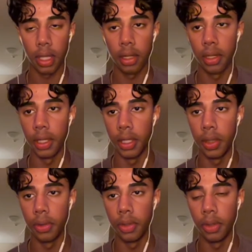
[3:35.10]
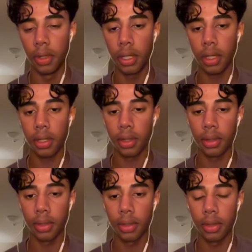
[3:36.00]
New York,
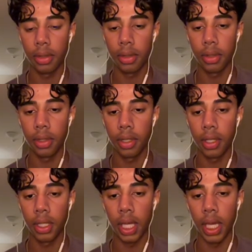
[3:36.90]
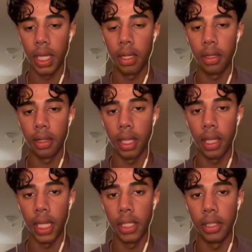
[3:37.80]
and
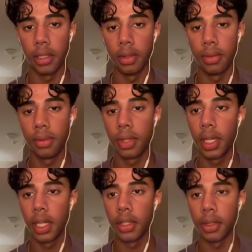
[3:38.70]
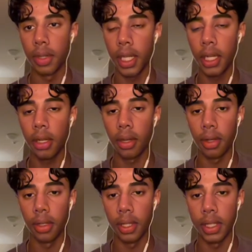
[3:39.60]
Asian. So here
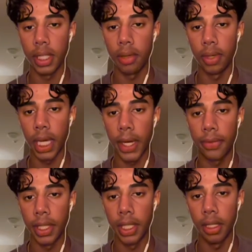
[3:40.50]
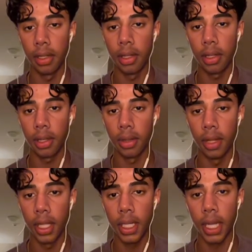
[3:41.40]
you can see we have the
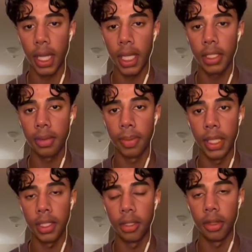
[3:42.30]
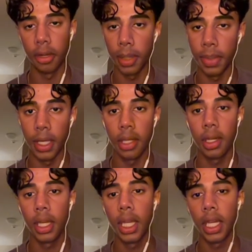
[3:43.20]
London highs based on the 30-minute,
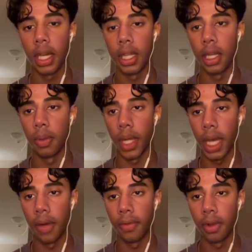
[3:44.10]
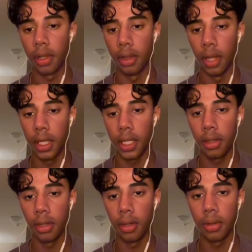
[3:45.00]
and then we have London
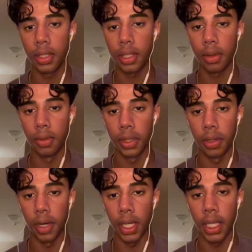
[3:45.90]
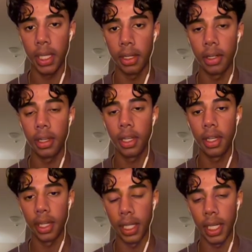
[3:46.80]
lows, which are right here.
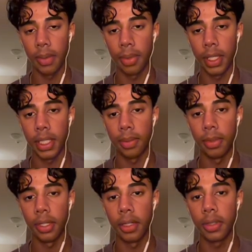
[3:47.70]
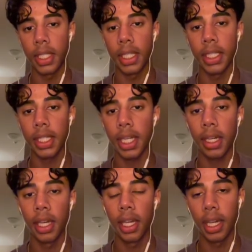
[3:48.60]
Again, pretty similar. See, this is
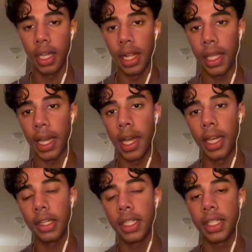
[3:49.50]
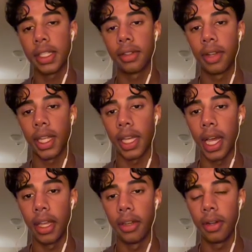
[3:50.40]
I could just I
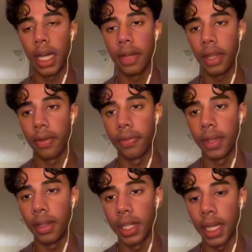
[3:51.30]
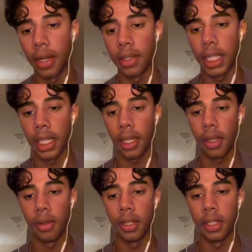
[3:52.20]
have that feeling now. It's
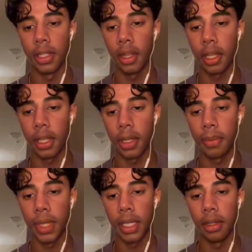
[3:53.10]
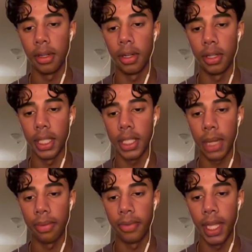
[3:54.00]
yo, there's nothing gonna be good on these
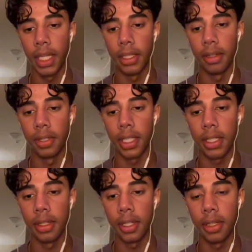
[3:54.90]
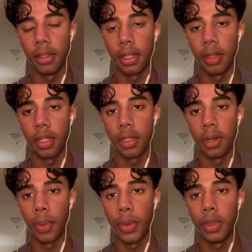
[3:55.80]
type of days. It just doesn't look good. There's no
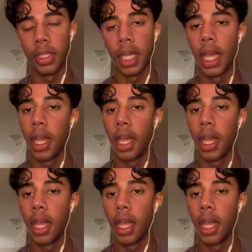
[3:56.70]
opportunities.